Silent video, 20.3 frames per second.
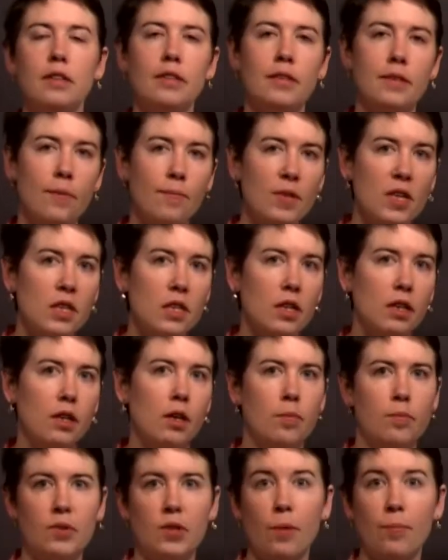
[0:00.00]
Something that
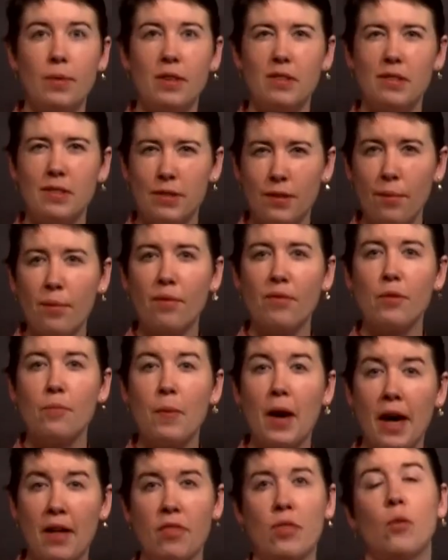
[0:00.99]
comes up in some of the
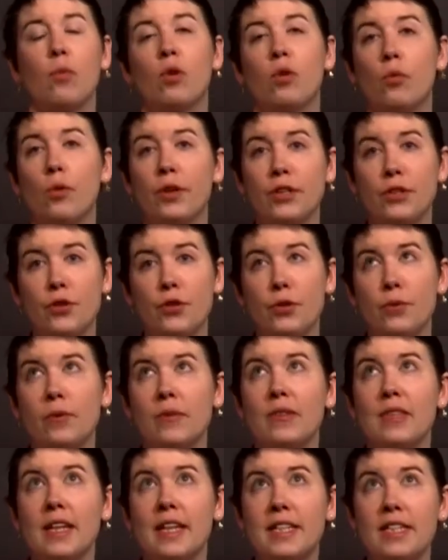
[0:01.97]
math that we're going to do
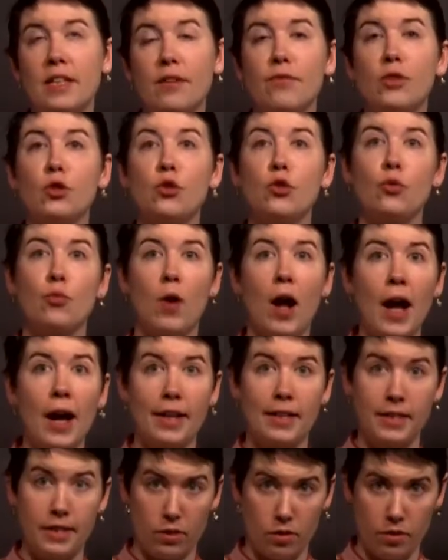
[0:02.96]
is the idea of the
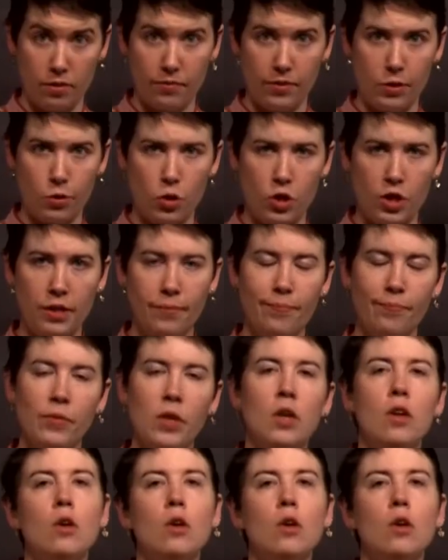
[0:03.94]
Dirac delta function.